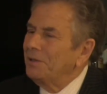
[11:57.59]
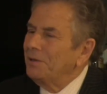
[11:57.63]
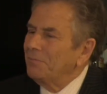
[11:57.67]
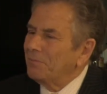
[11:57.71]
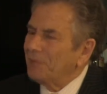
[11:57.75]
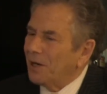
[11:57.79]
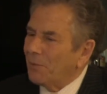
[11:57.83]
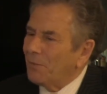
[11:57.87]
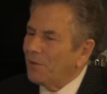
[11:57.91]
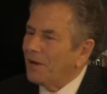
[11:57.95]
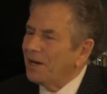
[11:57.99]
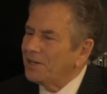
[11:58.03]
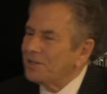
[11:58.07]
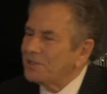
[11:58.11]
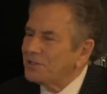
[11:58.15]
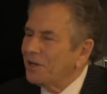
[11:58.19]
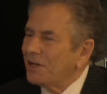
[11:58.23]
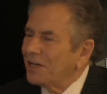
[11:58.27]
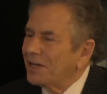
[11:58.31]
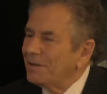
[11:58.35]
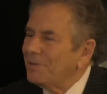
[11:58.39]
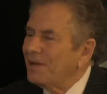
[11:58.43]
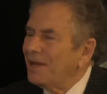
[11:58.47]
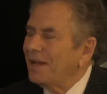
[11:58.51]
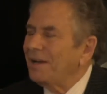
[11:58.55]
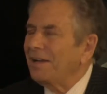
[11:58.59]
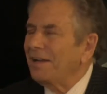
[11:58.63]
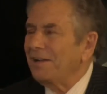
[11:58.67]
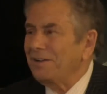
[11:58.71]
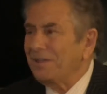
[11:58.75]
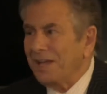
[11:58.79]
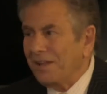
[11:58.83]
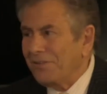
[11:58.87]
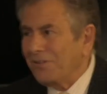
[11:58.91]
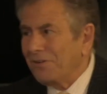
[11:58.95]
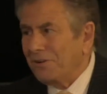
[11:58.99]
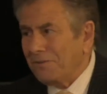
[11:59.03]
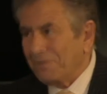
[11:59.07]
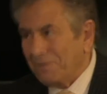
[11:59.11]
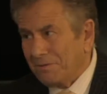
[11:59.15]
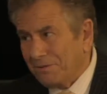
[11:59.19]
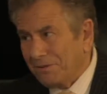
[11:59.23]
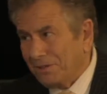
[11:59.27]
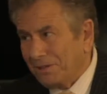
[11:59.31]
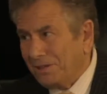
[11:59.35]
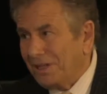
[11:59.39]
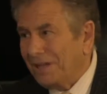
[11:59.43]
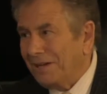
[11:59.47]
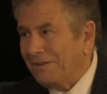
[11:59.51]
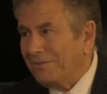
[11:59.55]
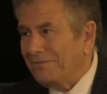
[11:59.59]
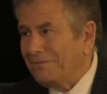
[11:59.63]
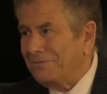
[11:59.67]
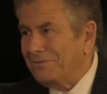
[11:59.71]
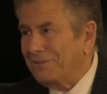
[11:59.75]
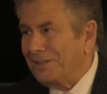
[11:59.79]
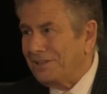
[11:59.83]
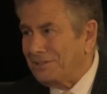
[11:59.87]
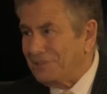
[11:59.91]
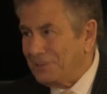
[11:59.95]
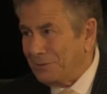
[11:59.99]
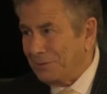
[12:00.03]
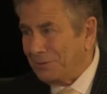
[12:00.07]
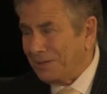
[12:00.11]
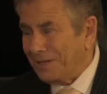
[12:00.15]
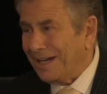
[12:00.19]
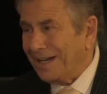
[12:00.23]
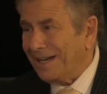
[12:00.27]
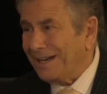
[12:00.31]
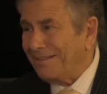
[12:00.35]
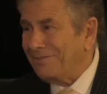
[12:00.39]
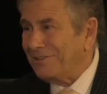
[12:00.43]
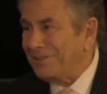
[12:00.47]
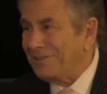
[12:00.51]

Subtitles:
But I want to talk about another love that you have,